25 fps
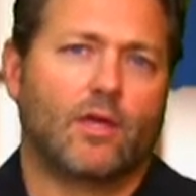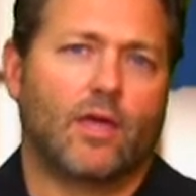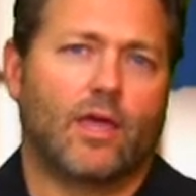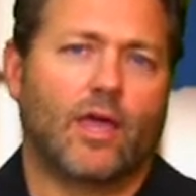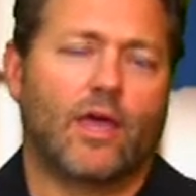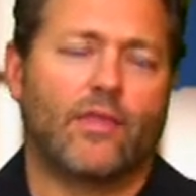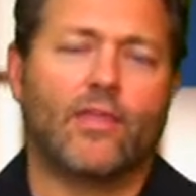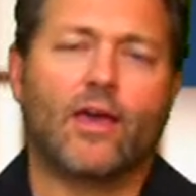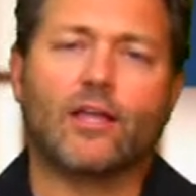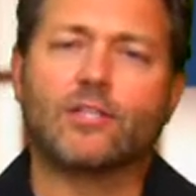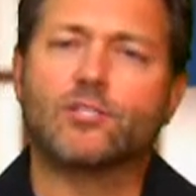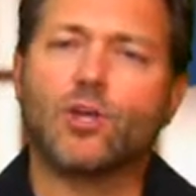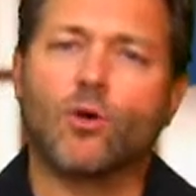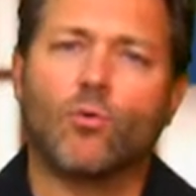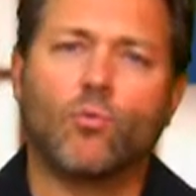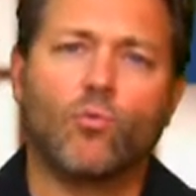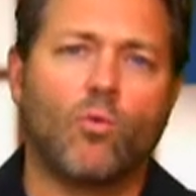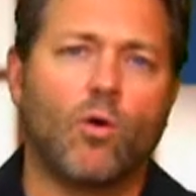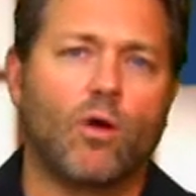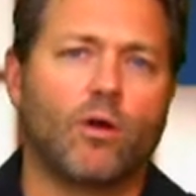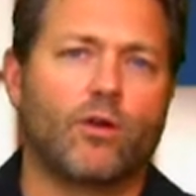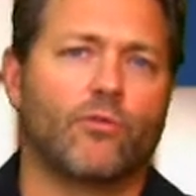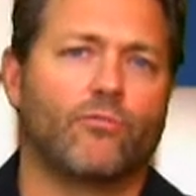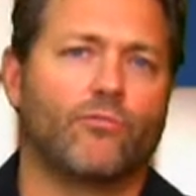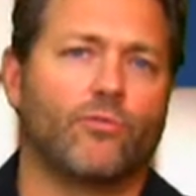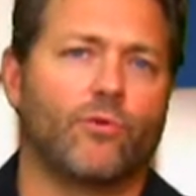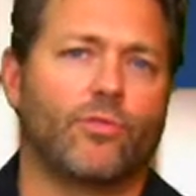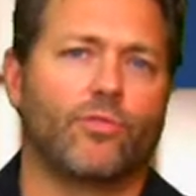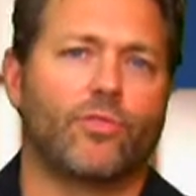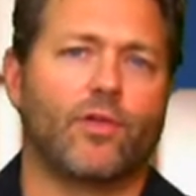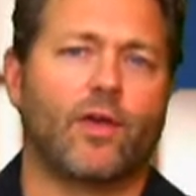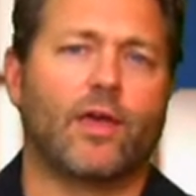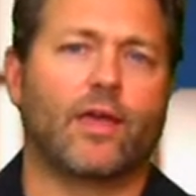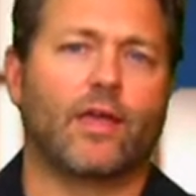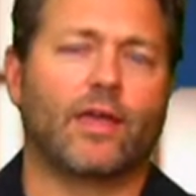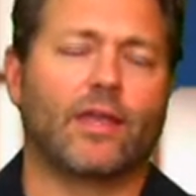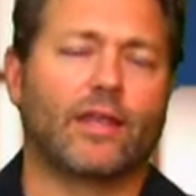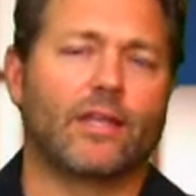And that's a wonderful
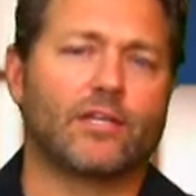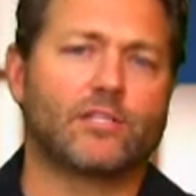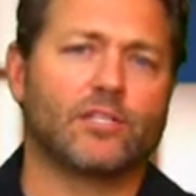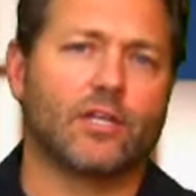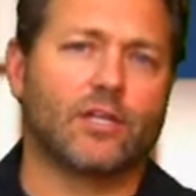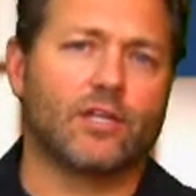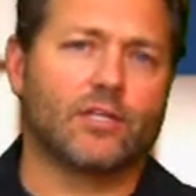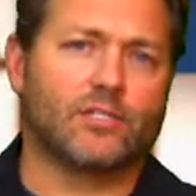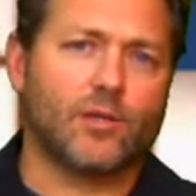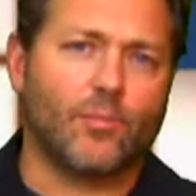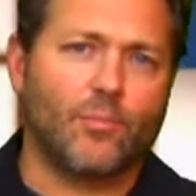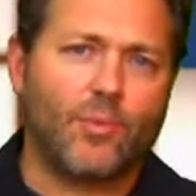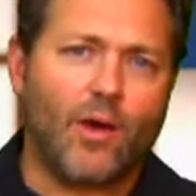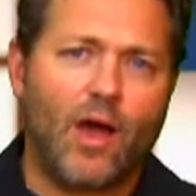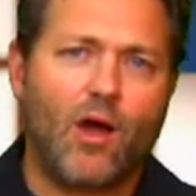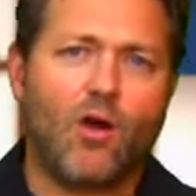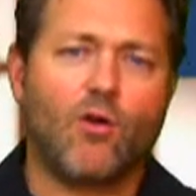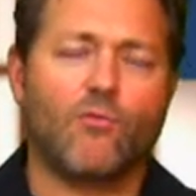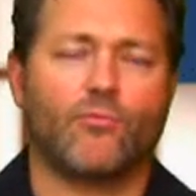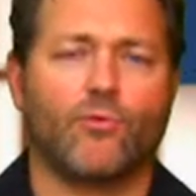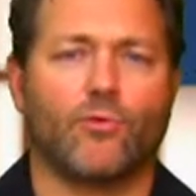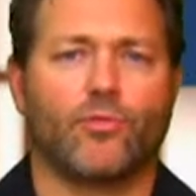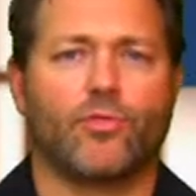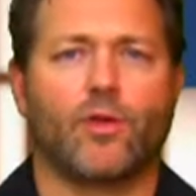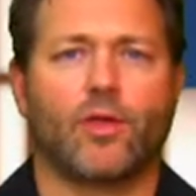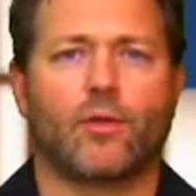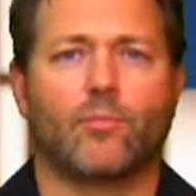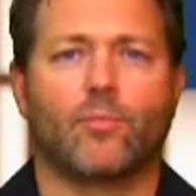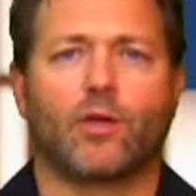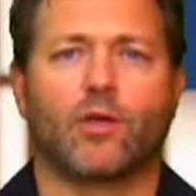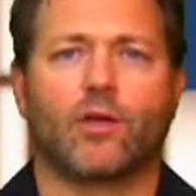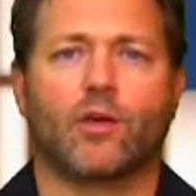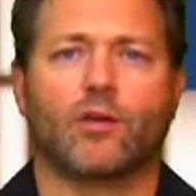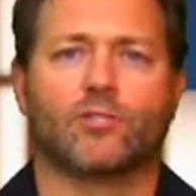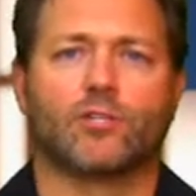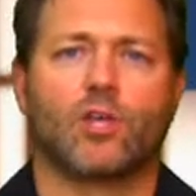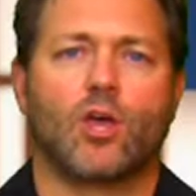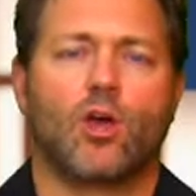thing, and it's a powerful thing,
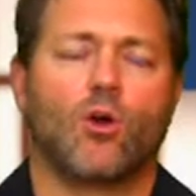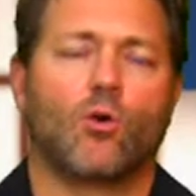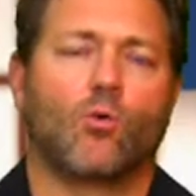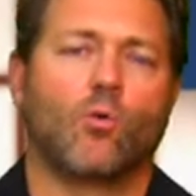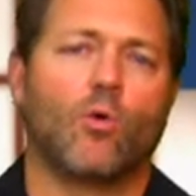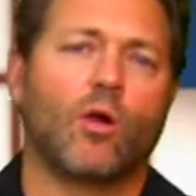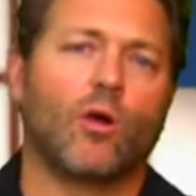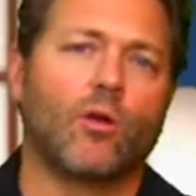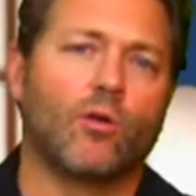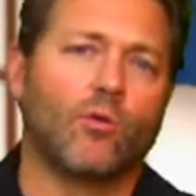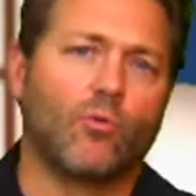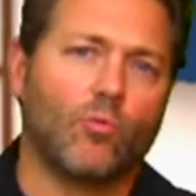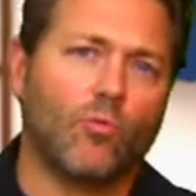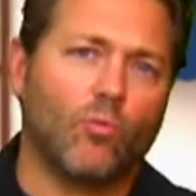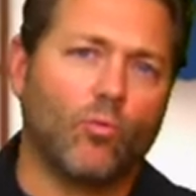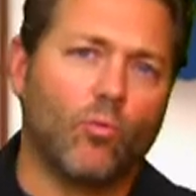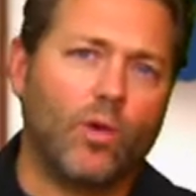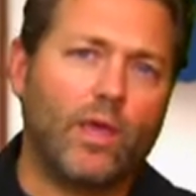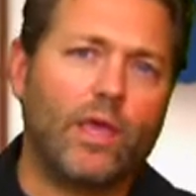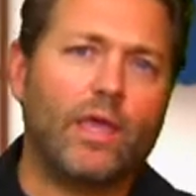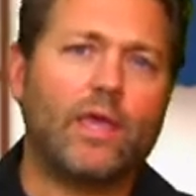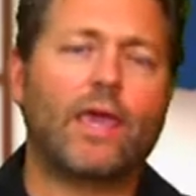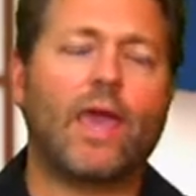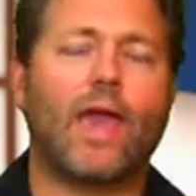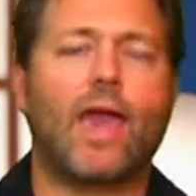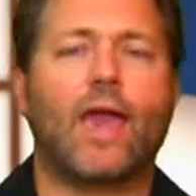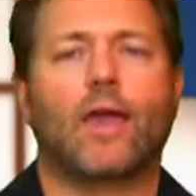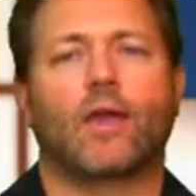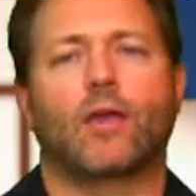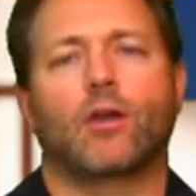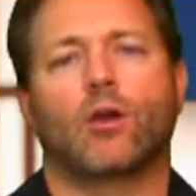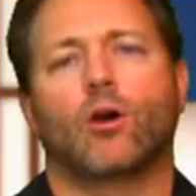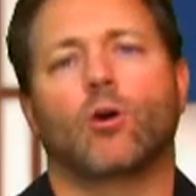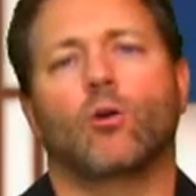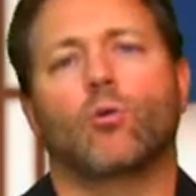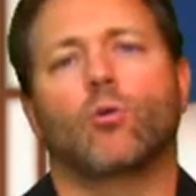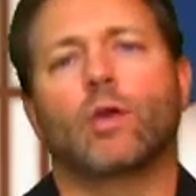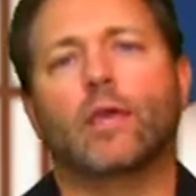because where we can't
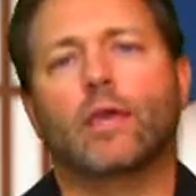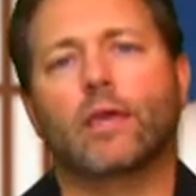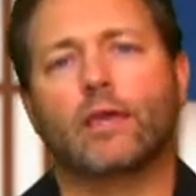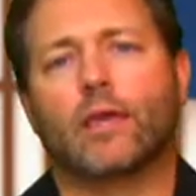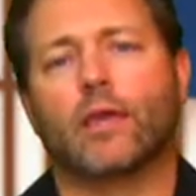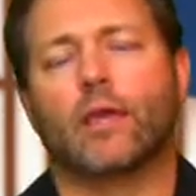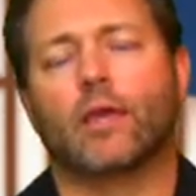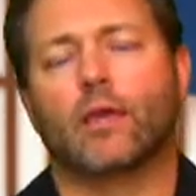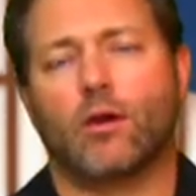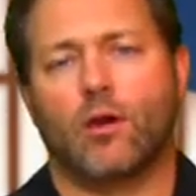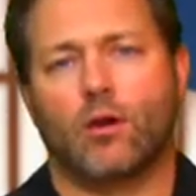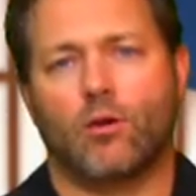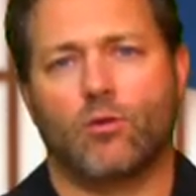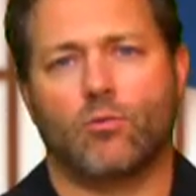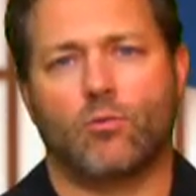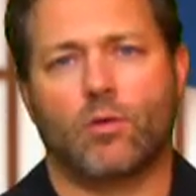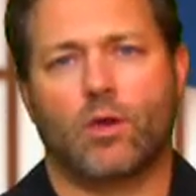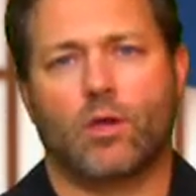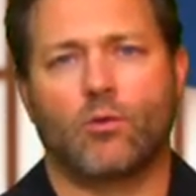go, he can go.